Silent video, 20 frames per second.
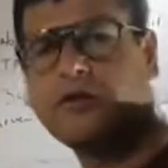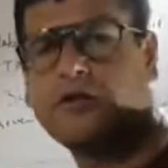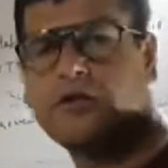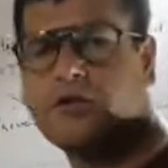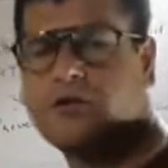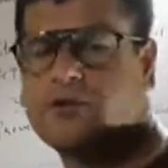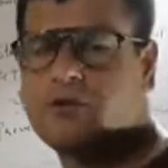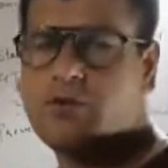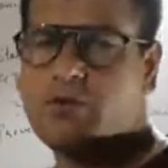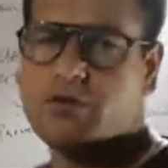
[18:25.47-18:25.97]

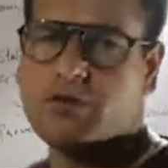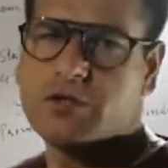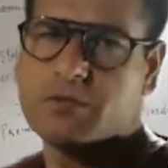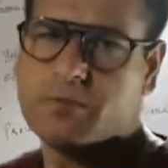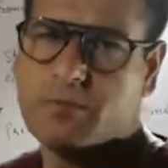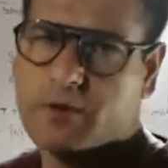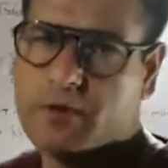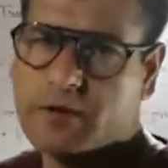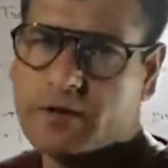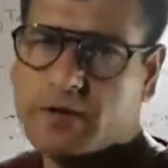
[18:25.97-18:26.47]
It codes
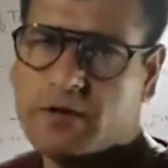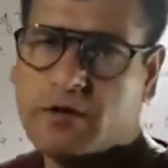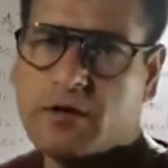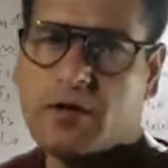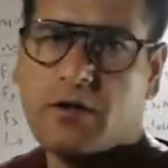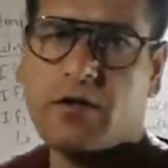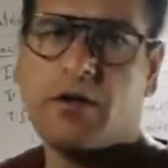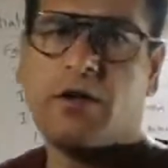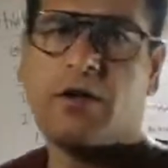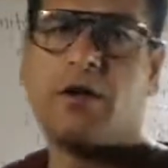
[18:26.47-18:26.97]
for
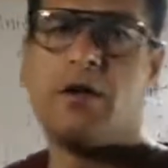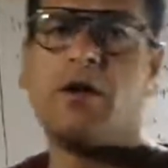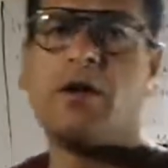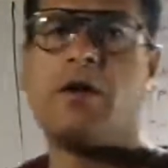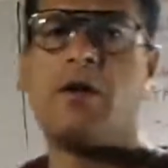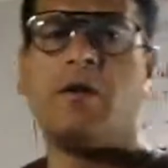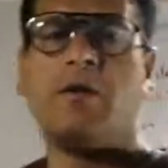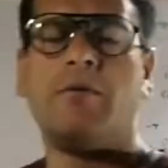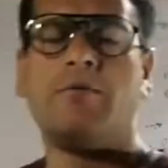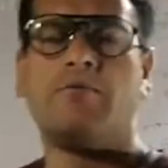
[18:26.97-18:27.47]

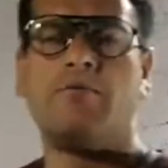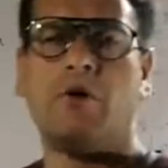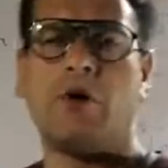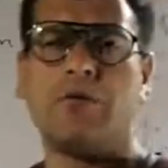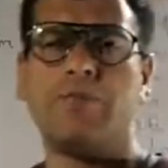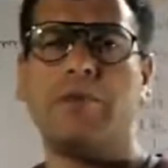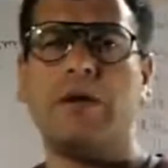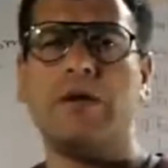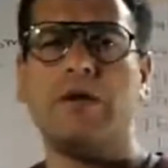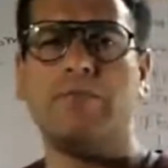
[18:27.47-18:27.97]

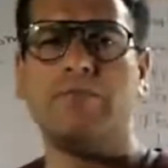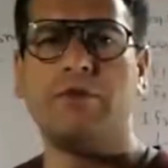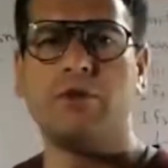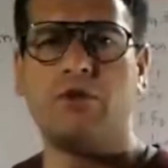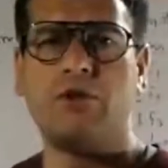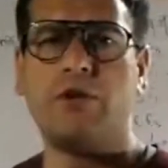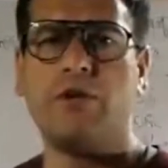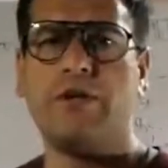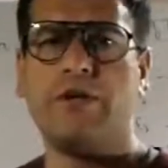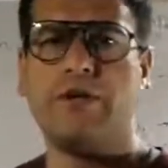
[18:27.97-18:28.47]
formyl
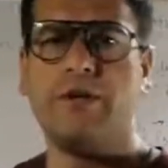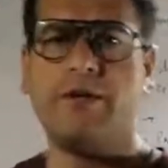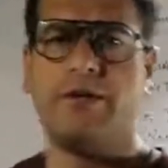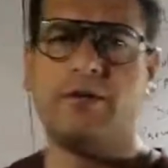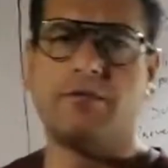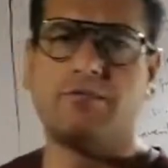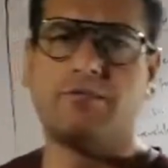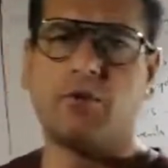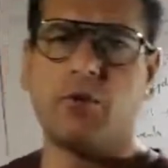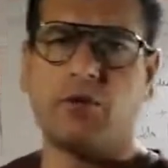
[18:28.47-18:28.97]
methionine
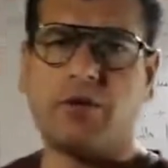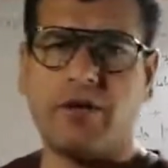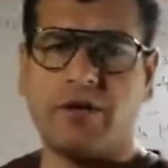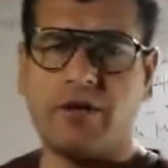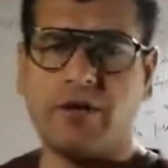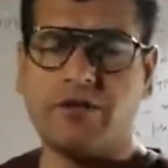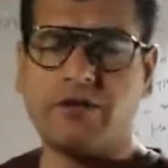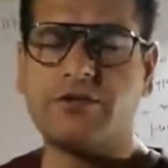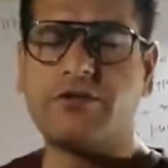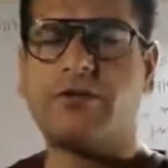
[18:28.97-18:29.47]
in
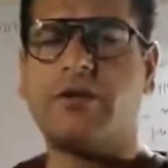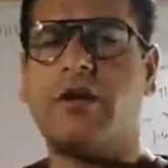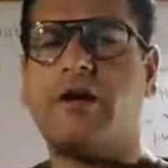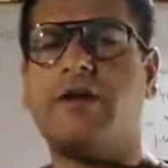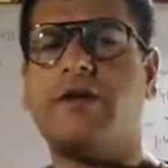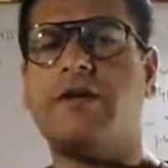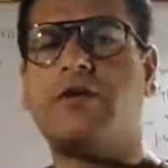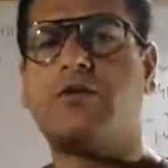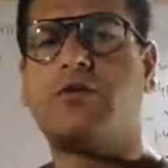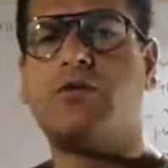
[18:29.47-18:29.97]
prokaryotes, and
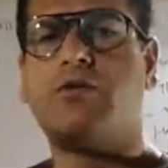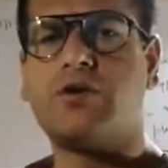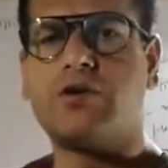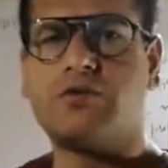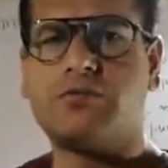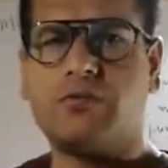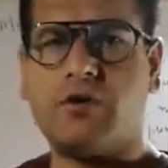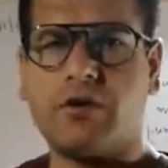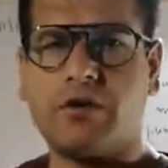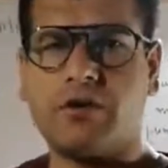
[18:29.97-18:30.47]
it codes
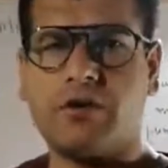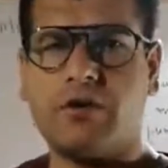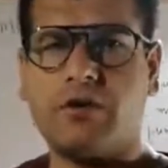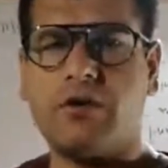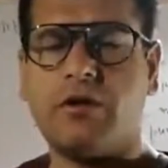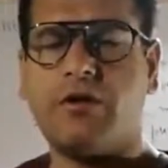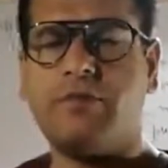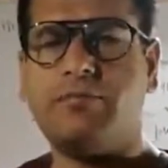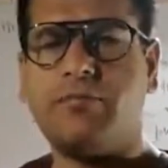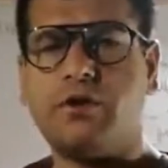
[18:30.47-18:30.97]
for
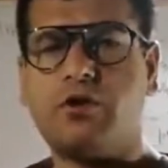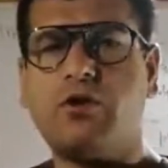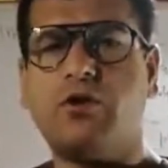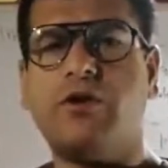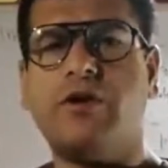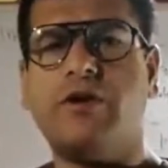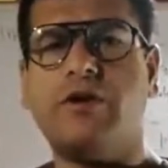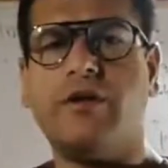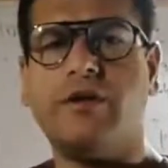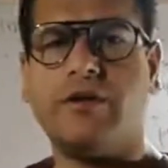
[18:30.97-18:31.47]

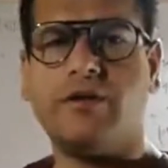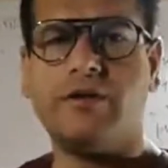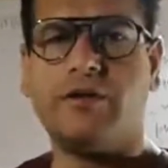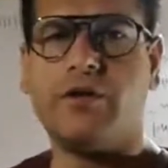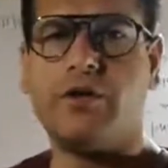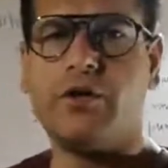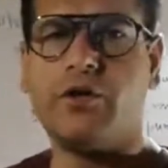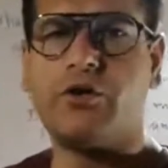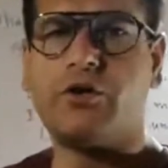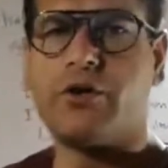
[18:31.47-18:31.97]
methionine in
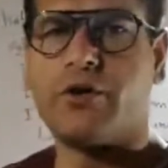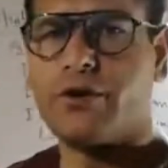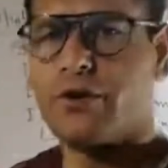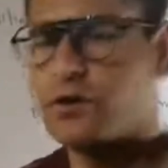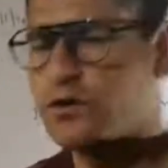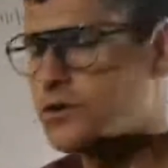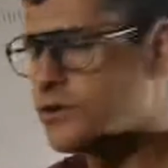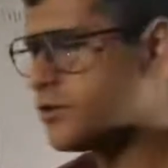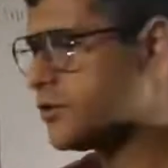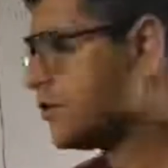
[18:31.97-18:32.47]

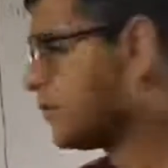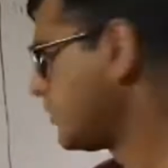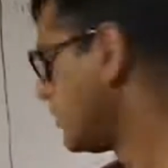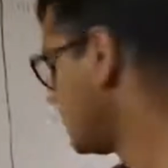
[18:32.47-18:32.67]
eukaryotes.